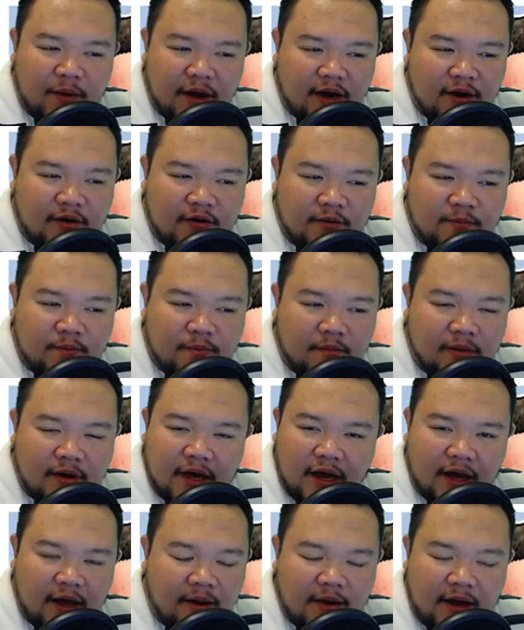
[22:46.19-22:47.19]
I hope I
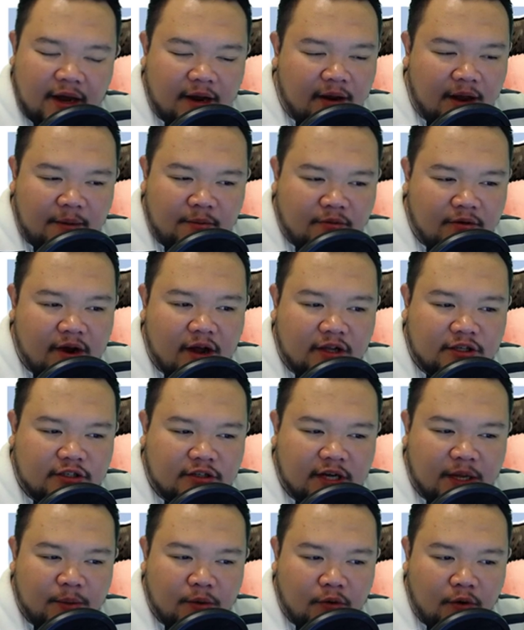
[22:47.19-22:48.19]
didn't I I, I
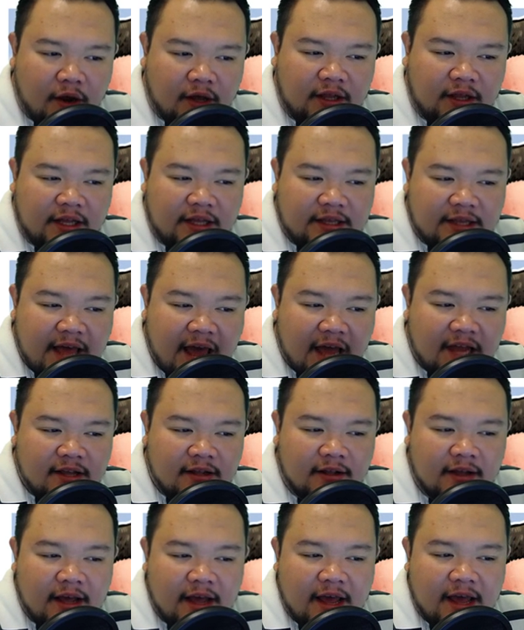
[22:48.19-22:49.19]
pronounce your name correctly,
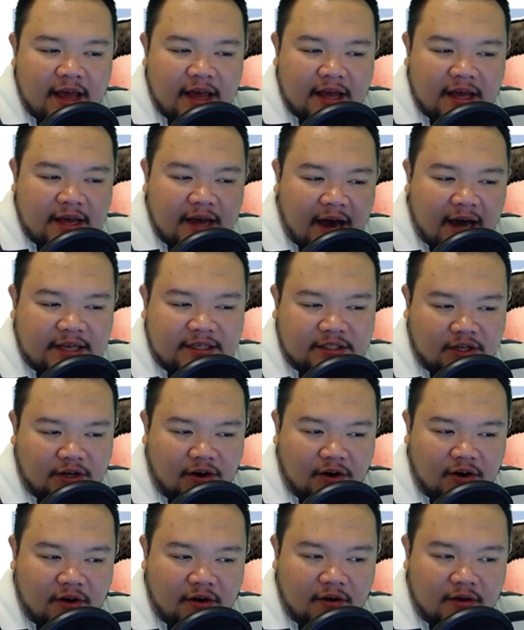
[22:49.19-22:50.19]
Daniel
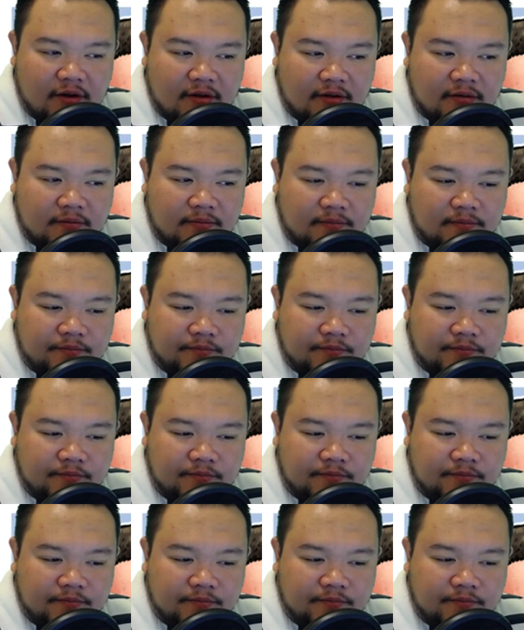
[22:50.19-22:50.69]
Geistiger.